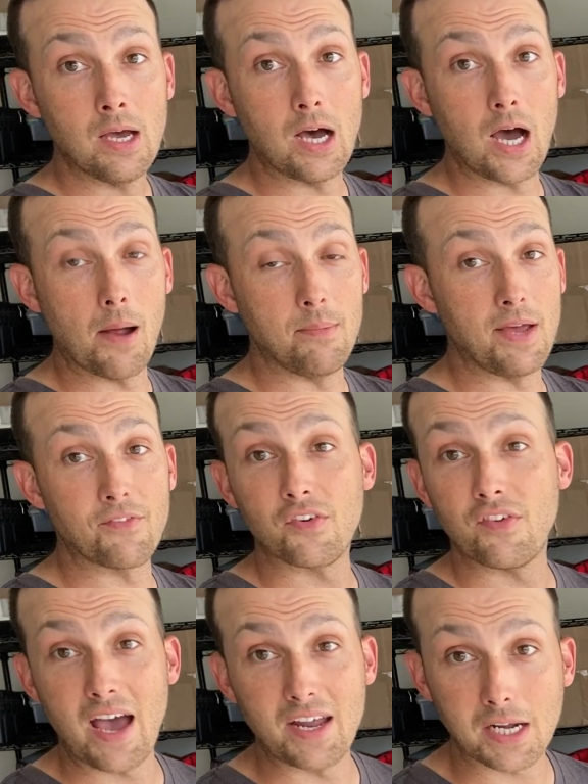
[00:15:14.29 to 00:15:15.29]
Never
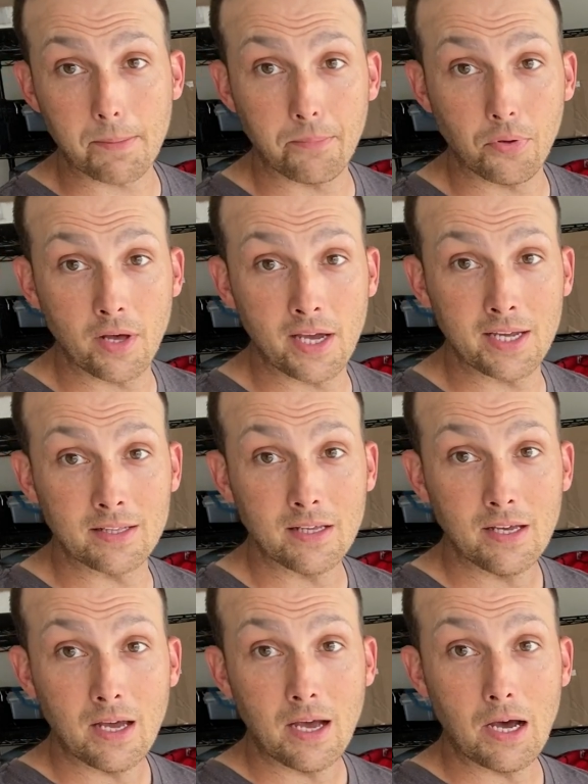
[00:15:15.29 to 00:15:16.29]
have had a complaint.
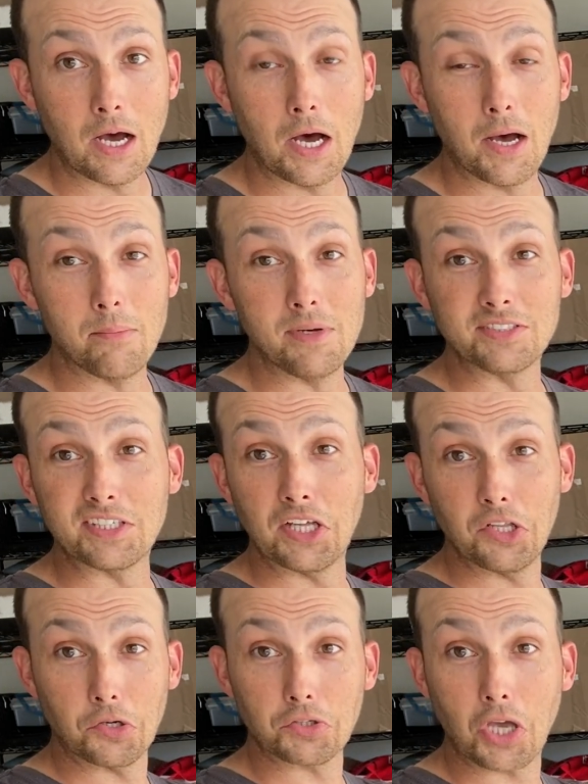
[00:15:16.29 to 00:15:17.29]
Is it a
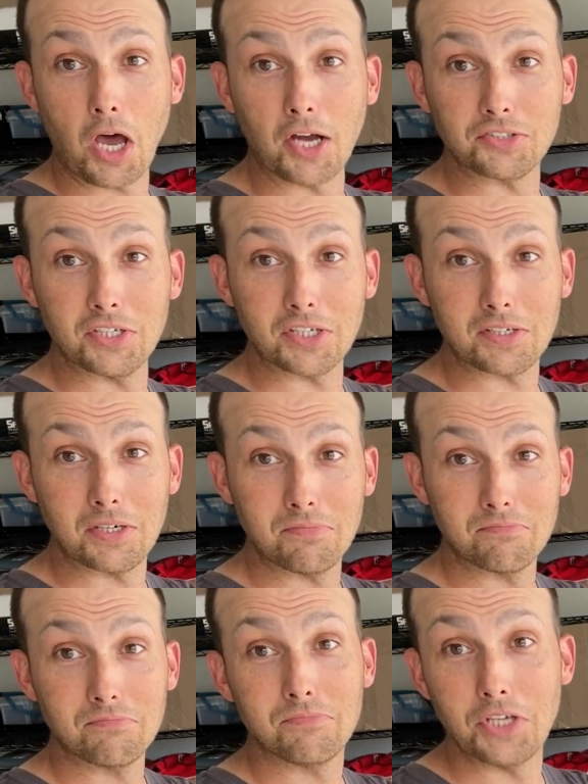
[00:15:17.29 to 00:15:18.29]
little toxic?
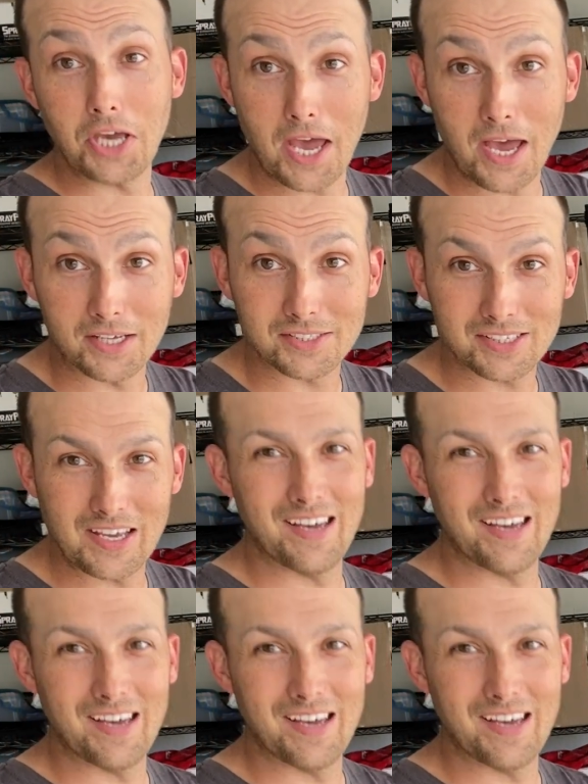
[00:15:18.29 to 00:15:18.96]
Yes.